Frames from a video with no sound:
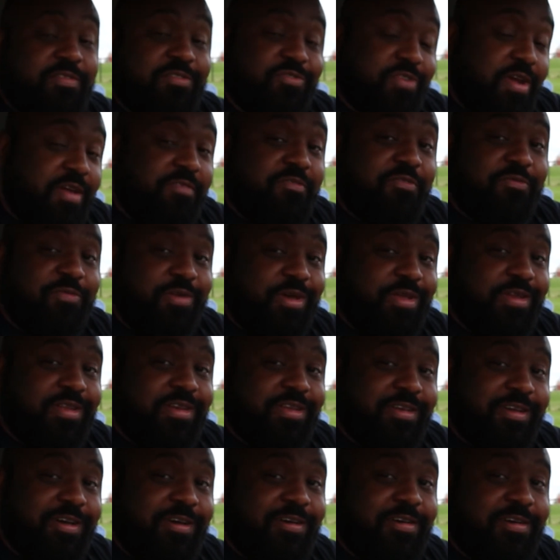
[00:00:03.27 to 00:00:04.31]
Driving Around in
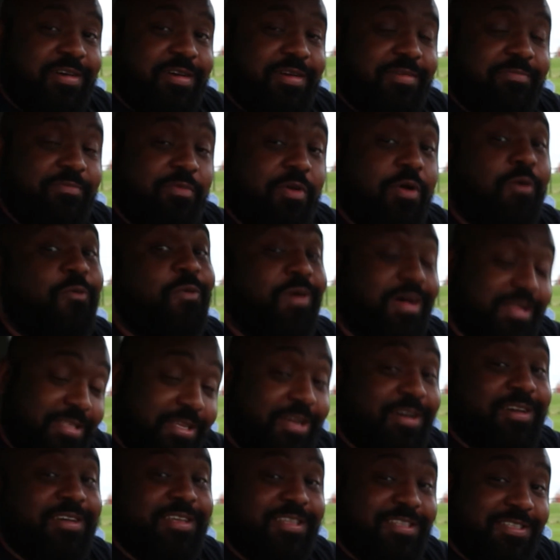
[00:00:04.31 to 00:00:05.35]
a Car While
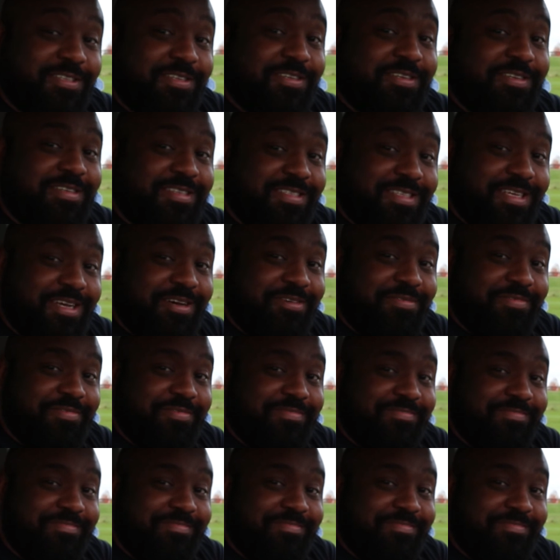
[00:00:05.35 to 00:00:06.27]
Talking to Yourself.